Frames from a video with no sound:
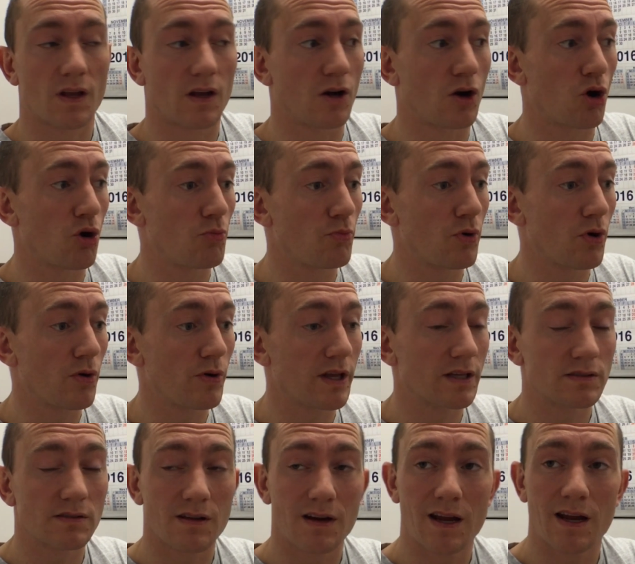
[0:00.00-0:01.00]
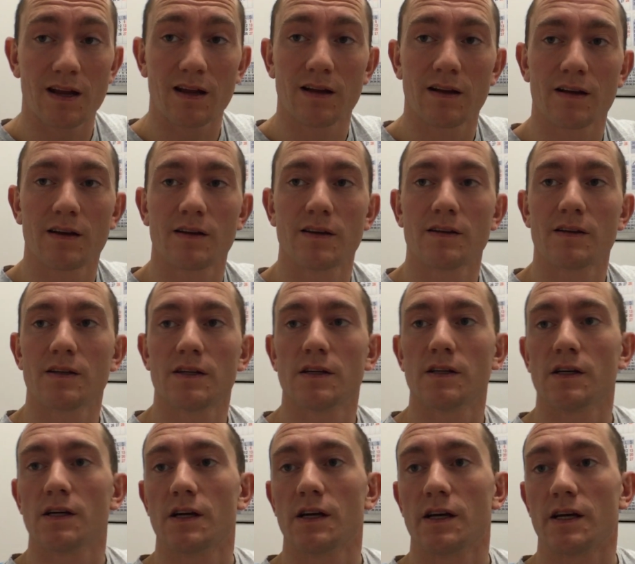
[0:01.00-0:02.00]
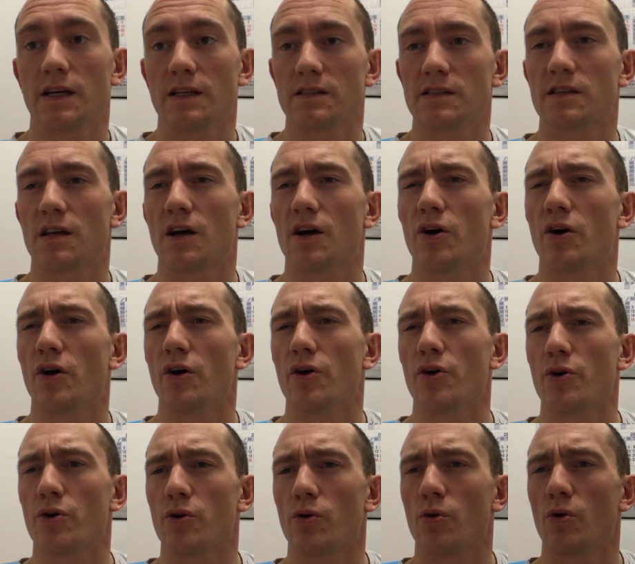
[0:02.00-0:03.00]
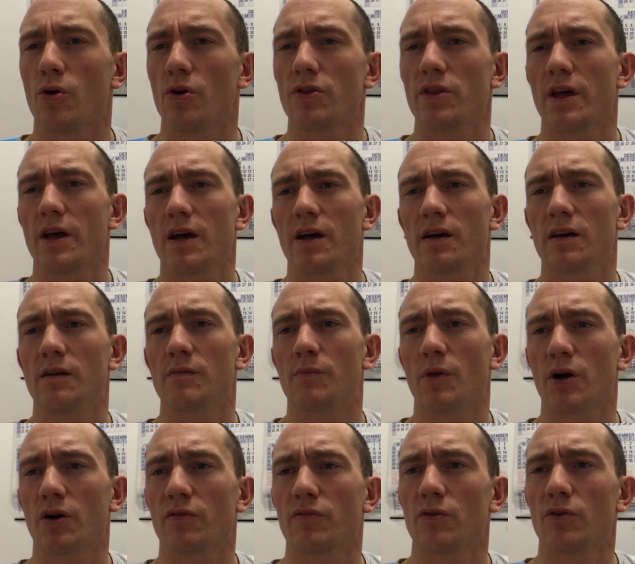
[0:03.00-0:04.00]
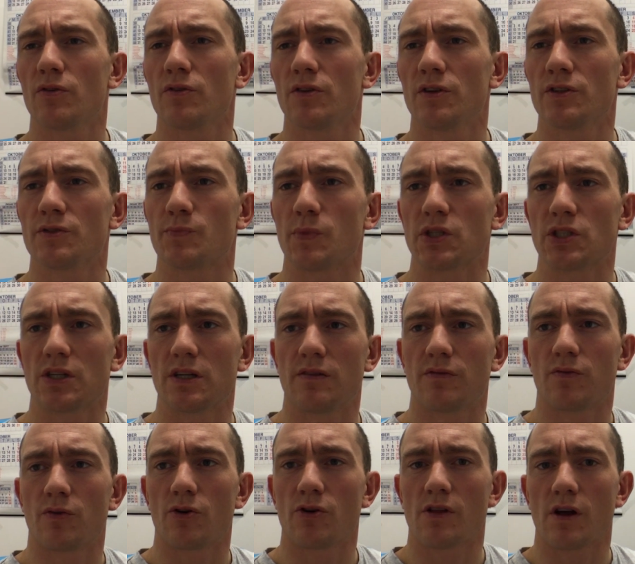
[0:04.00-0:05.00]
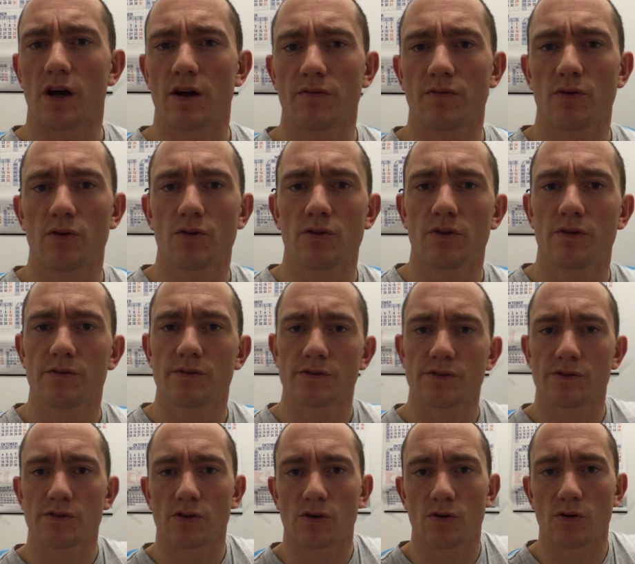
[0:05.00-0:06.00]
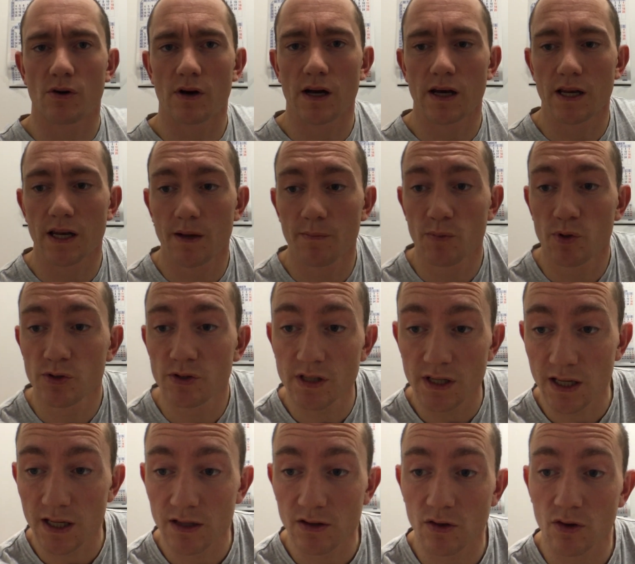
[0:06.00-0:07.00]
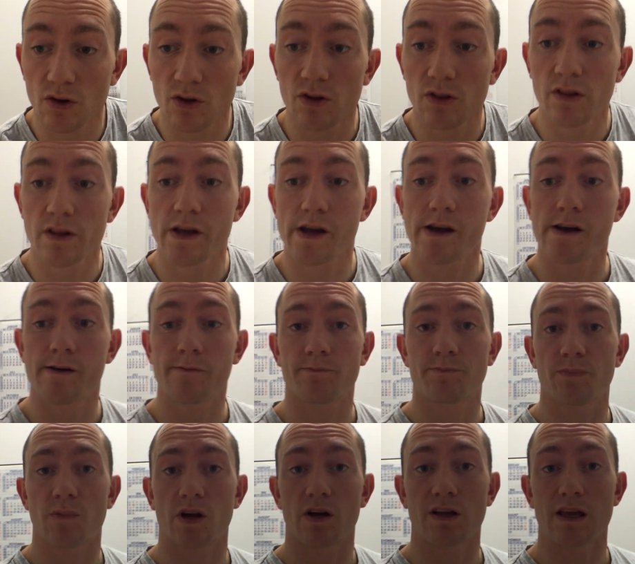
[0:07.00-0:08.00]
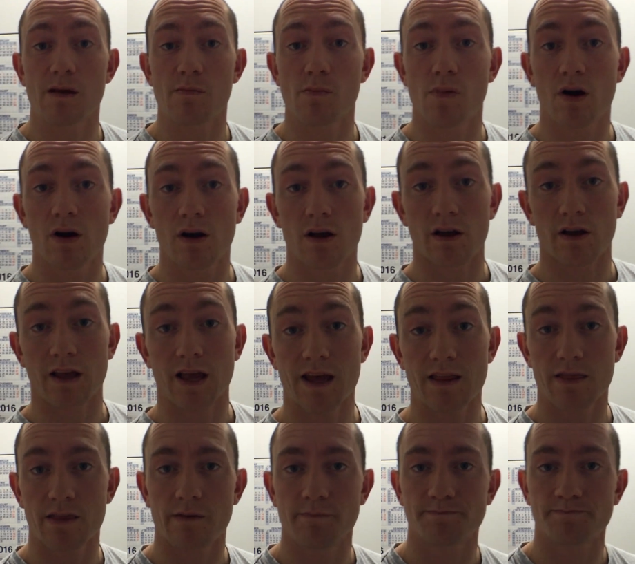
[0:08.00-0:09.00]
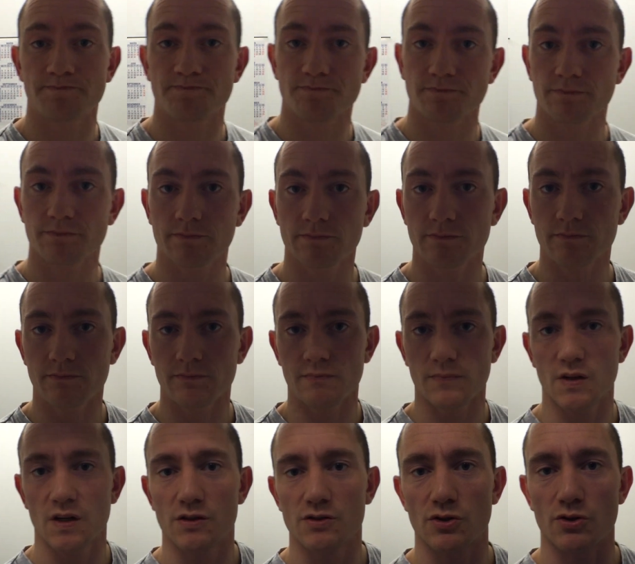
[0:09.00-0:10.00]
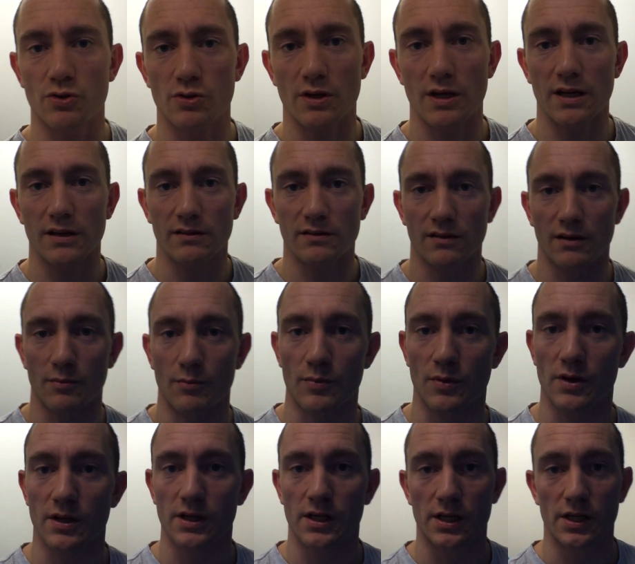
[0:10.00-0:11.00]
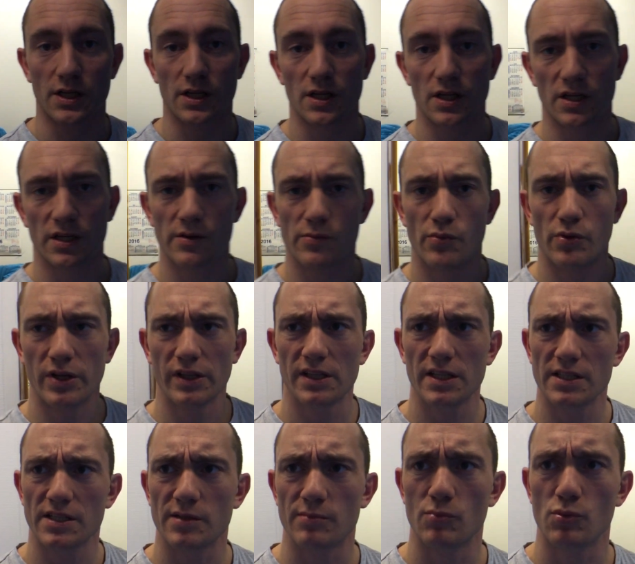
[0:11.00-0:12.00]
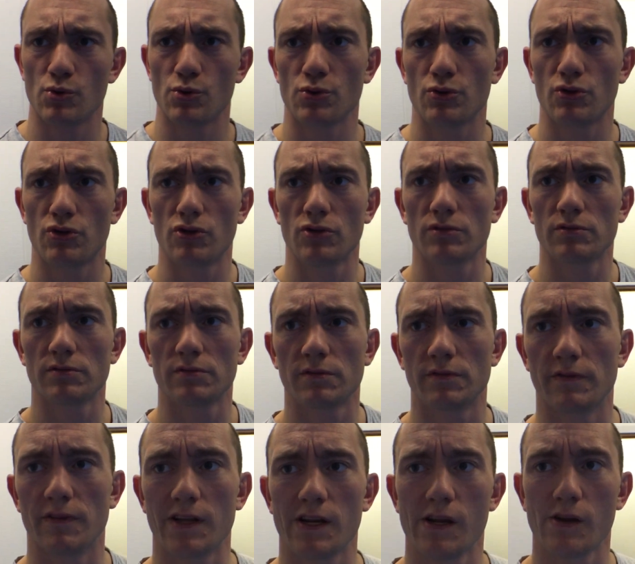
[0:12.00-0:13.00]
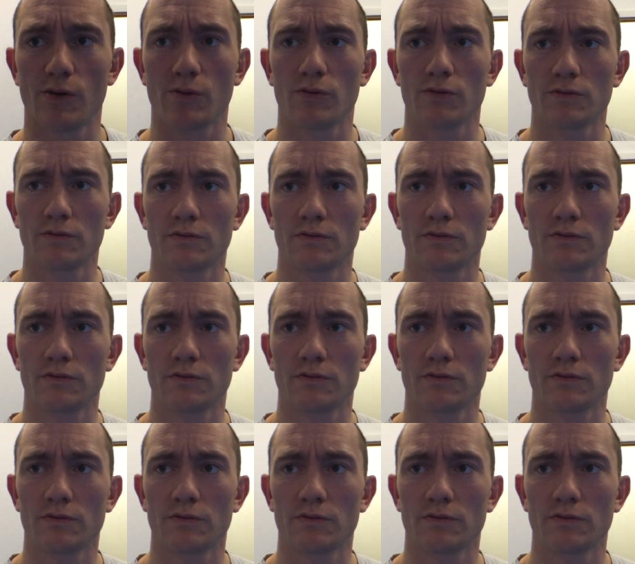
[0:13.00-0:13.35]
GoPro yesterday, it's a Rode microphone, especially for the iPhone. So, and I'm using it on a gimbal again, so you get some pretty smooth video.